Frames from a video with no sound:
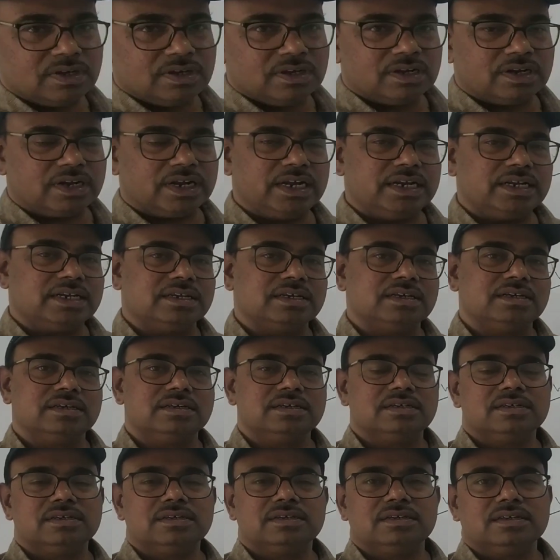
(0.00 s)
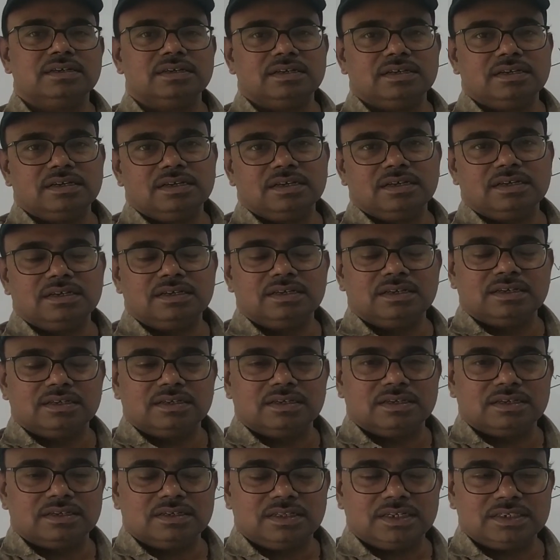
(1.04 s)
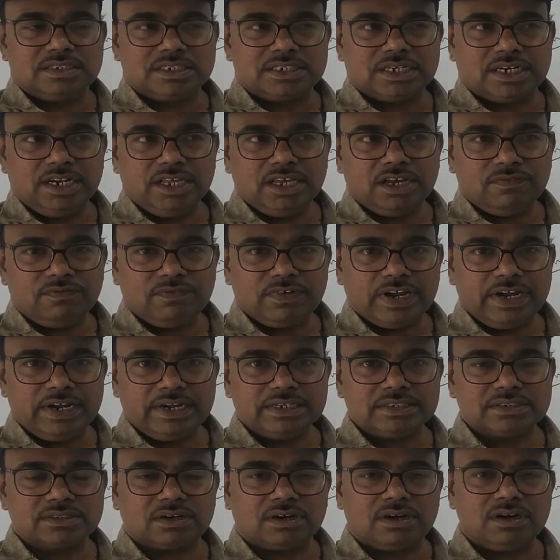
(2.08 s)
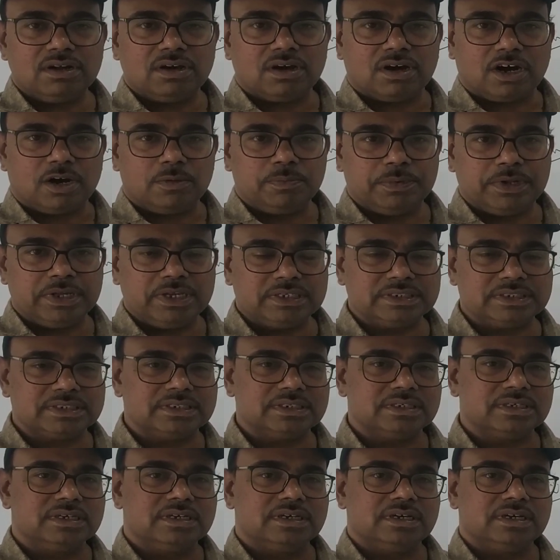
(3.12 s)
Right. The study of light is called optics,